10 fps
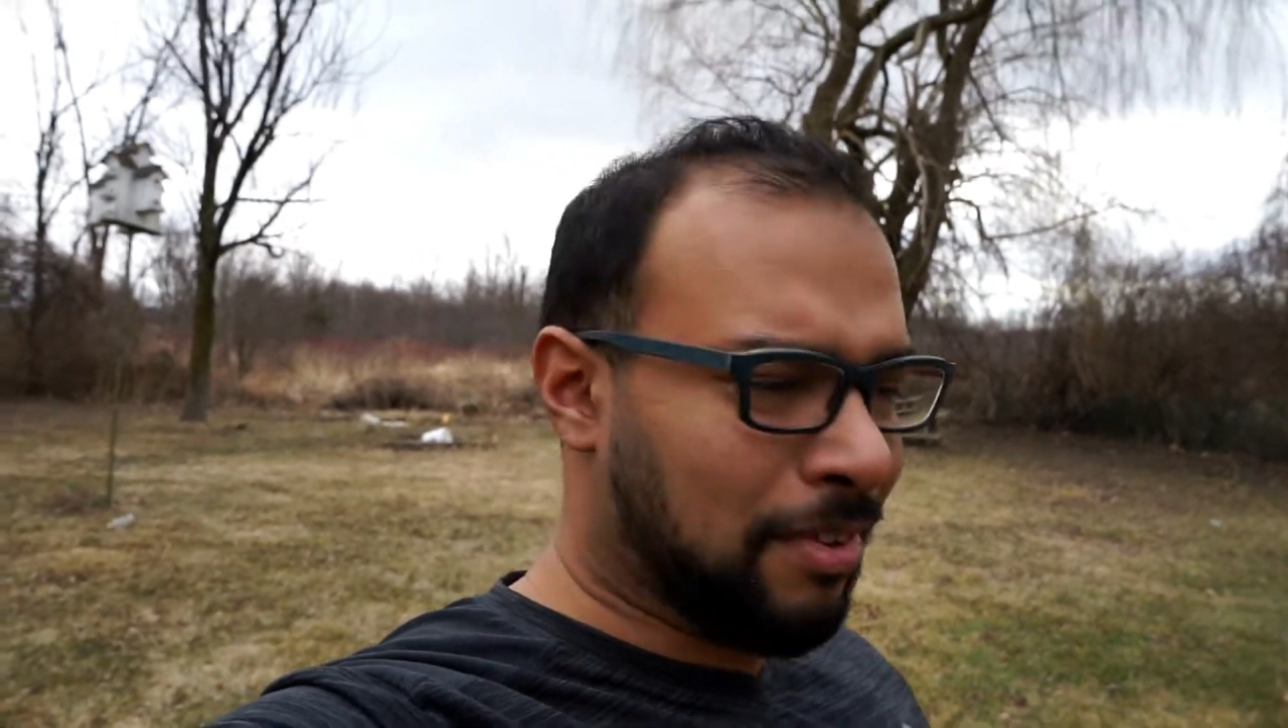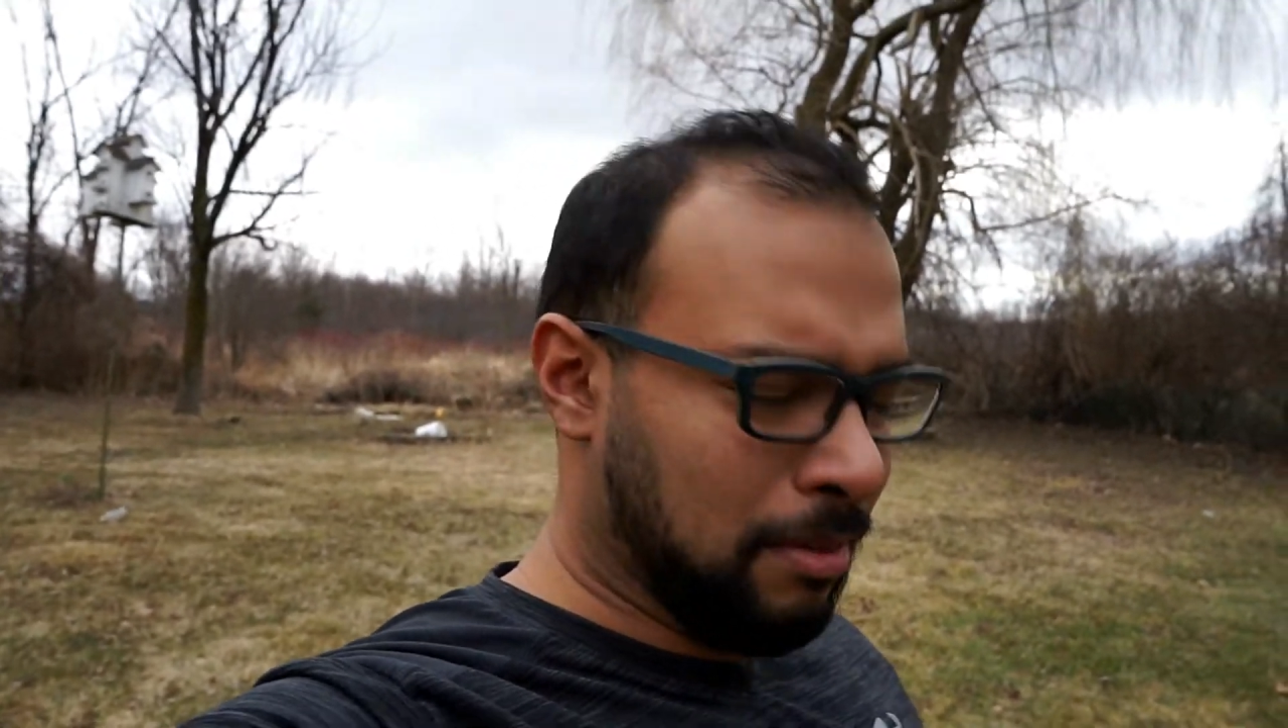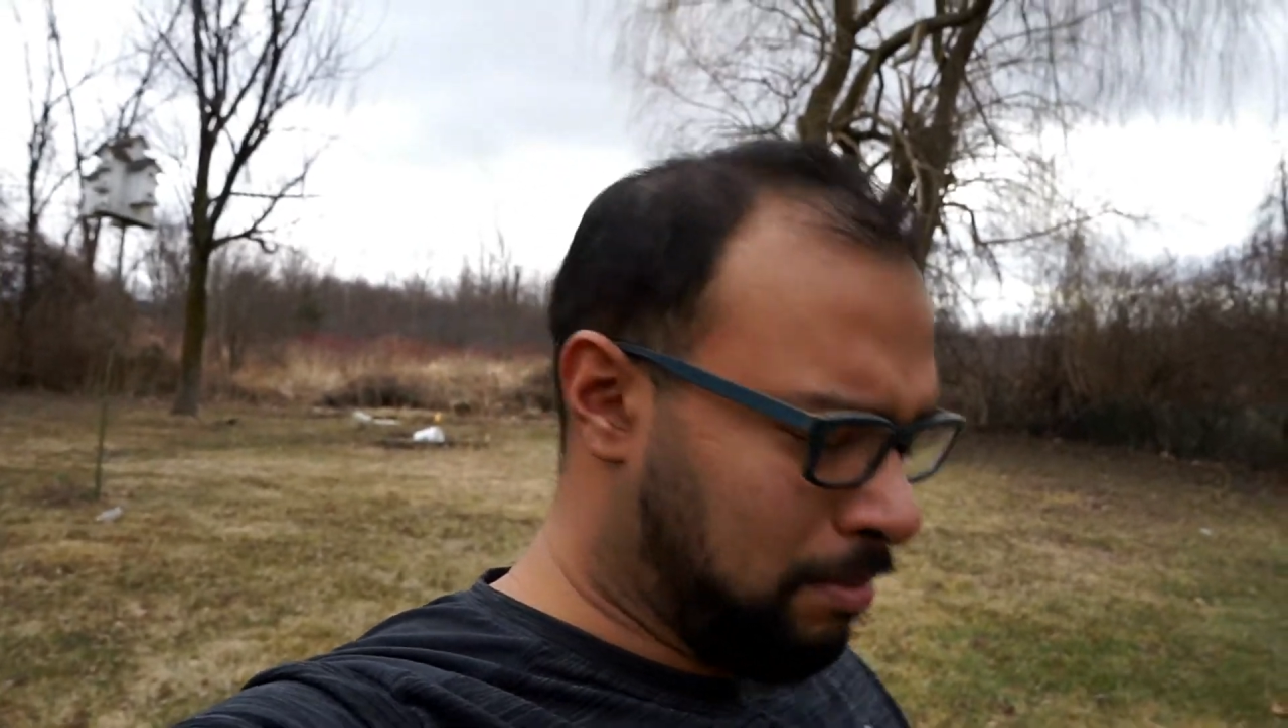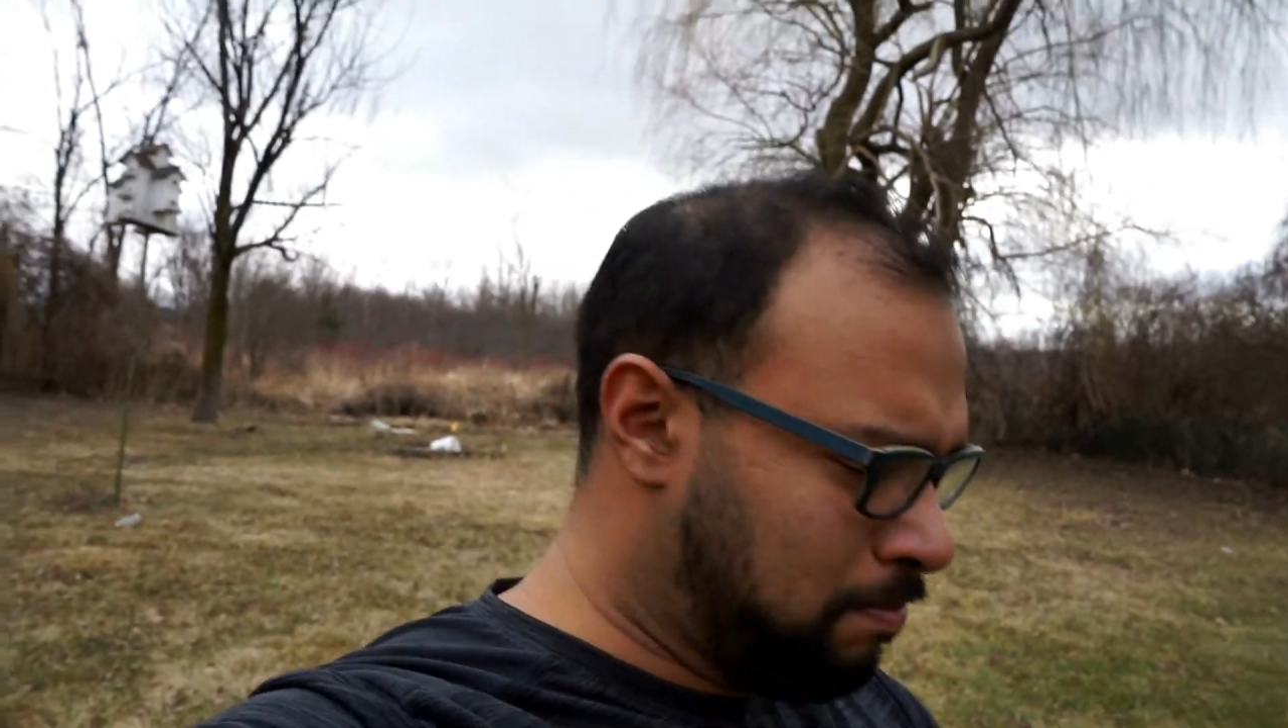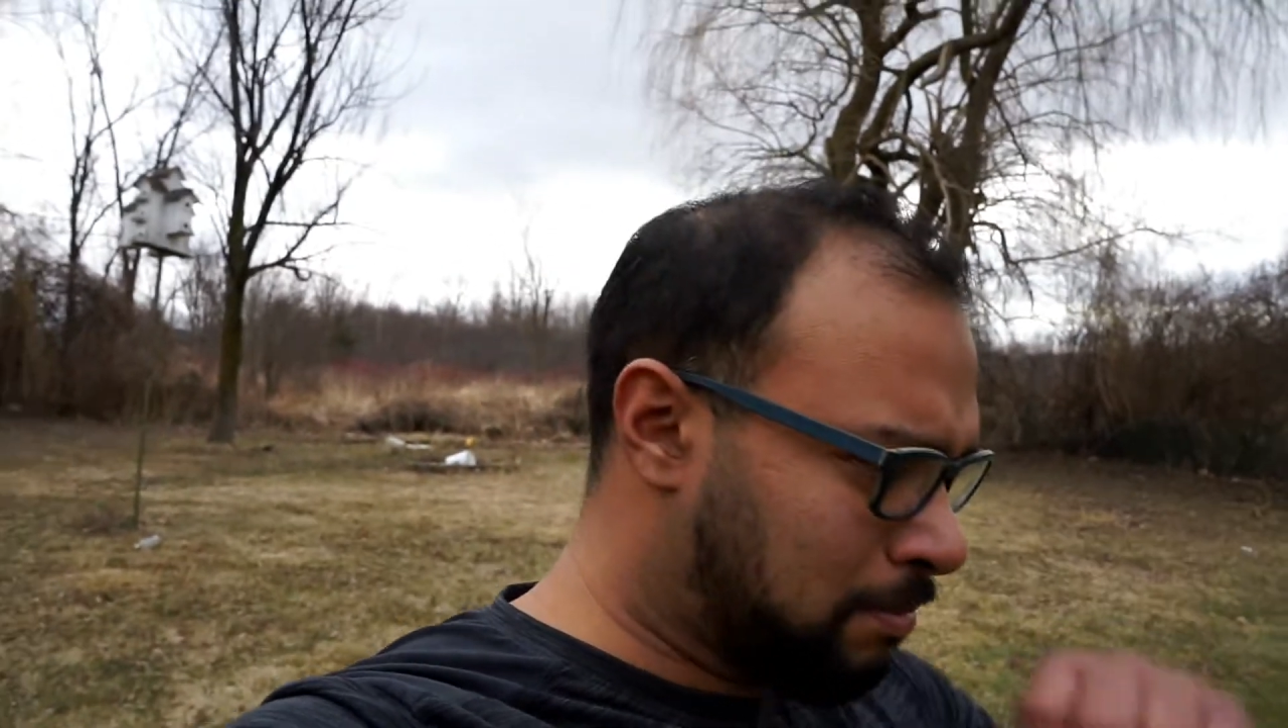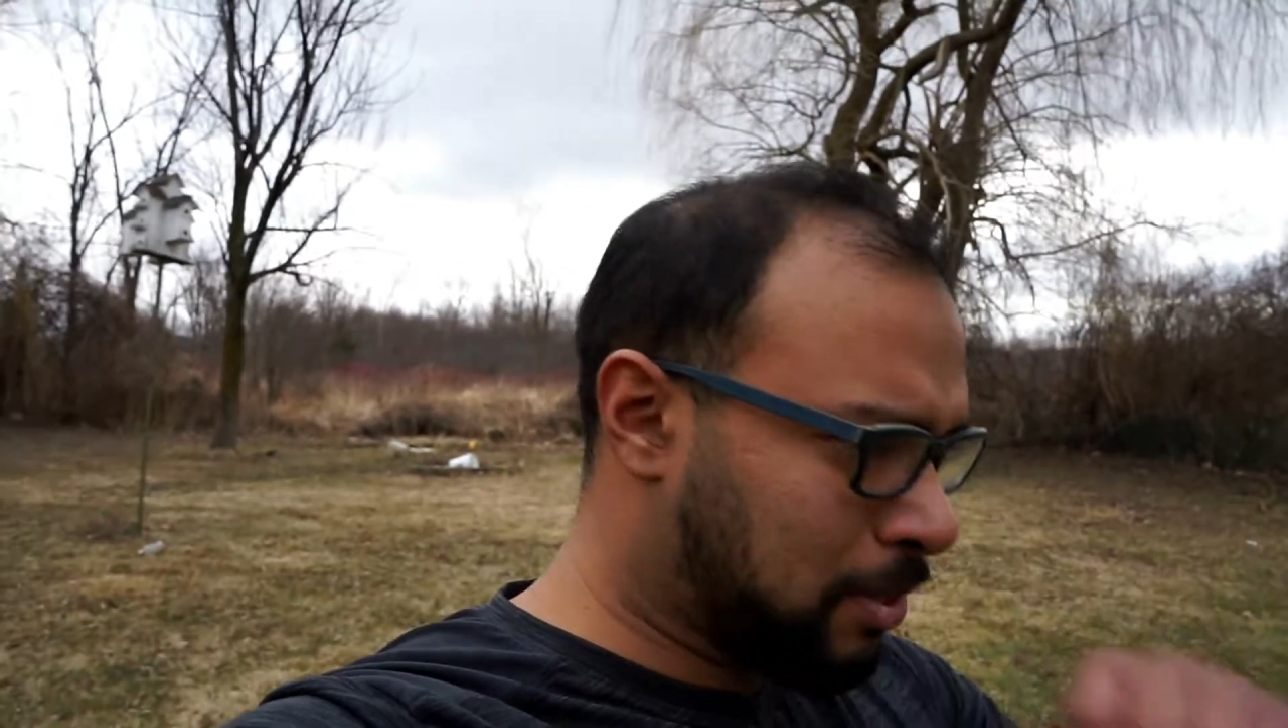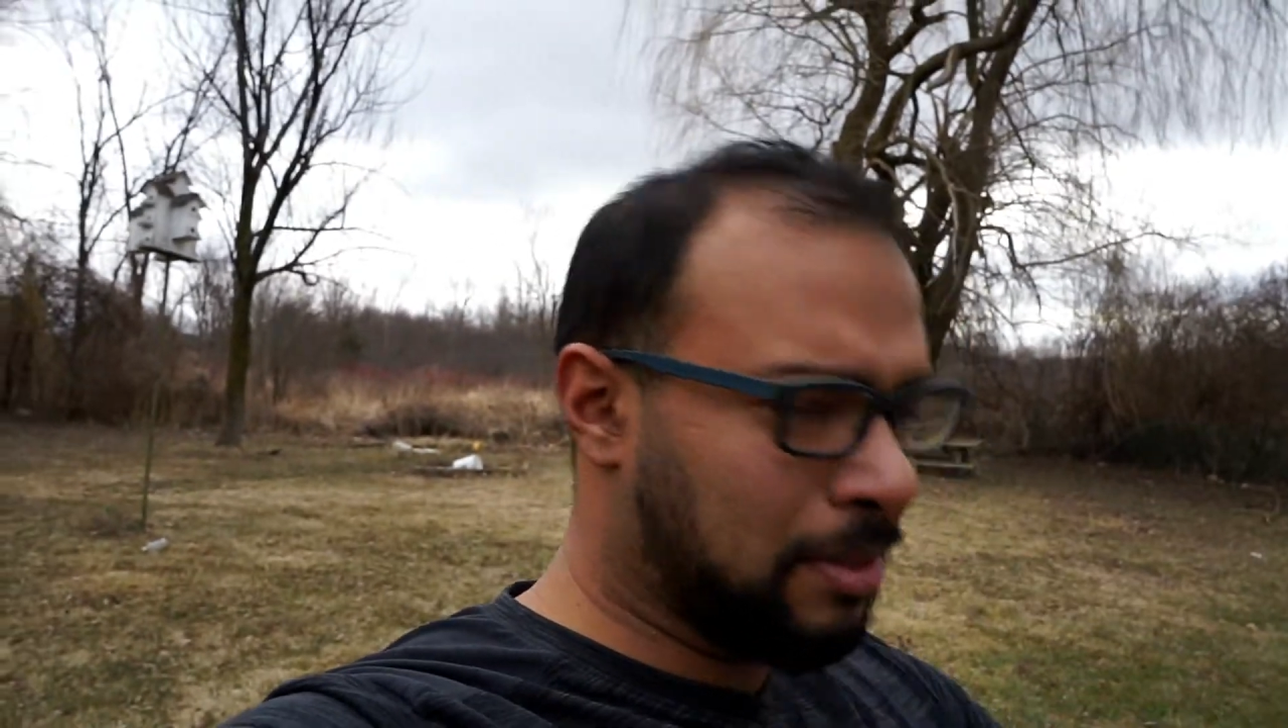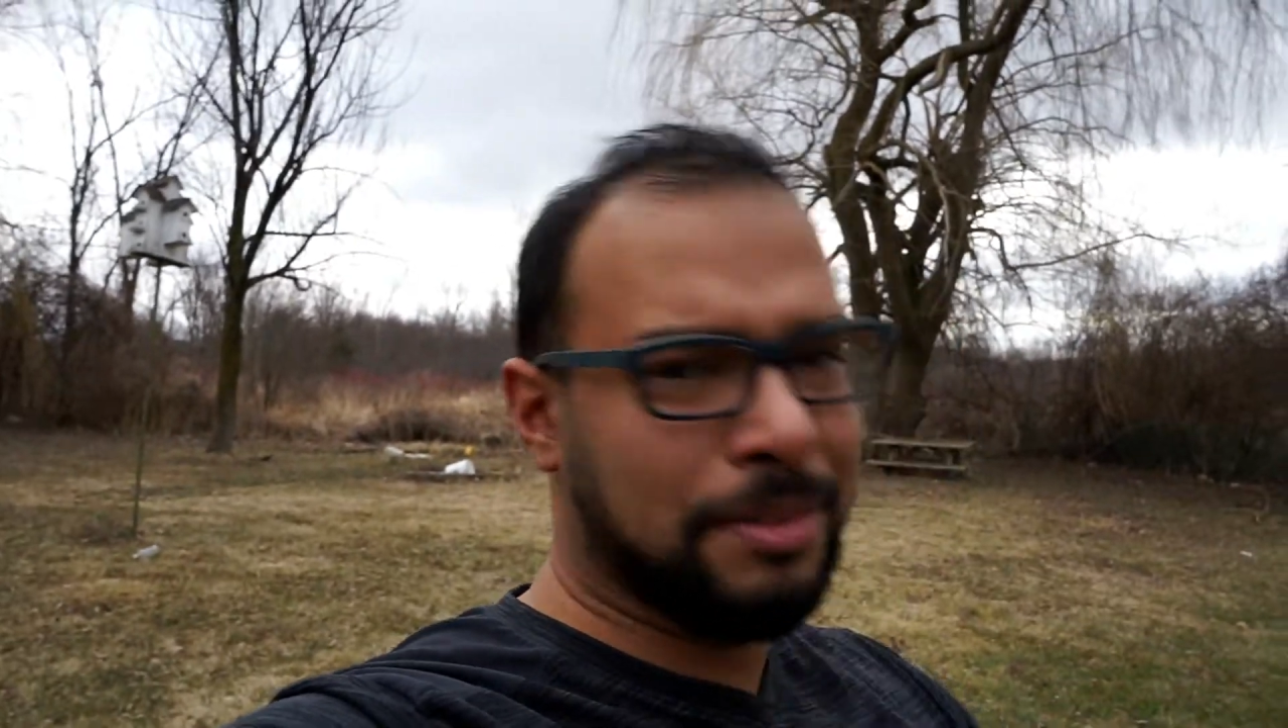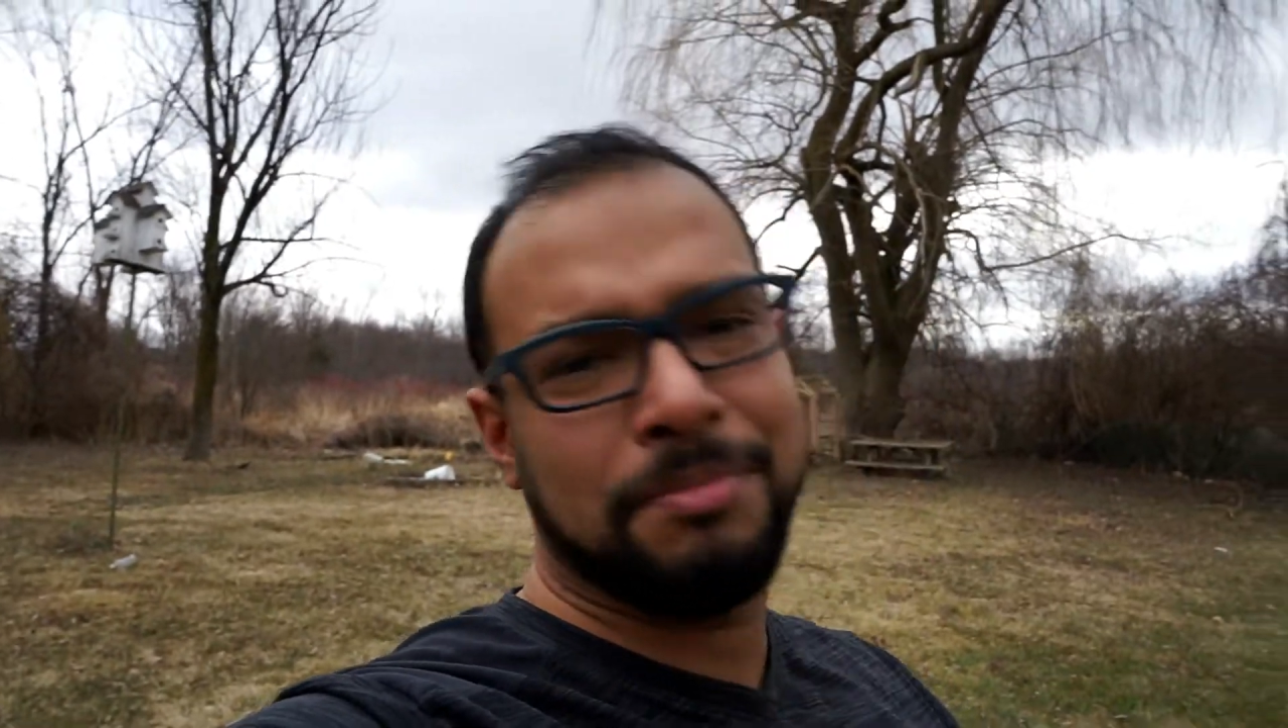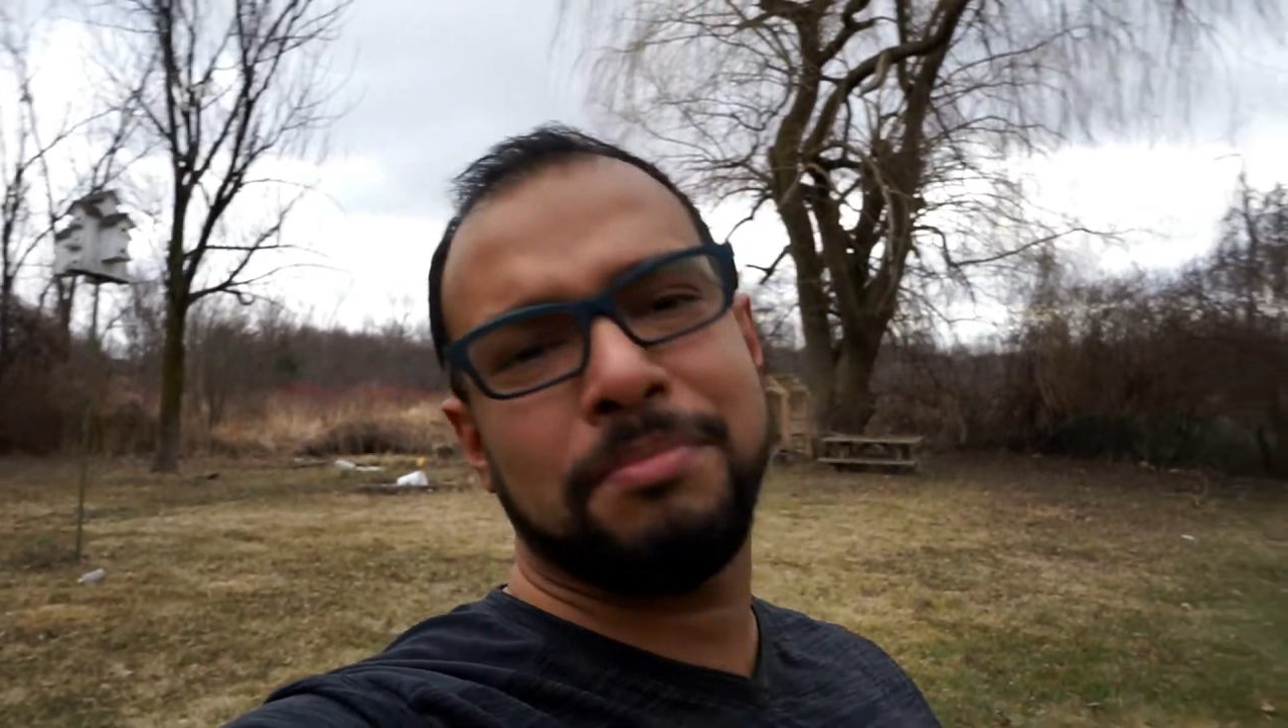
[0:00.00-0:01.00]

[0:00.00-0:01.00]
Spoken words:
and sorry,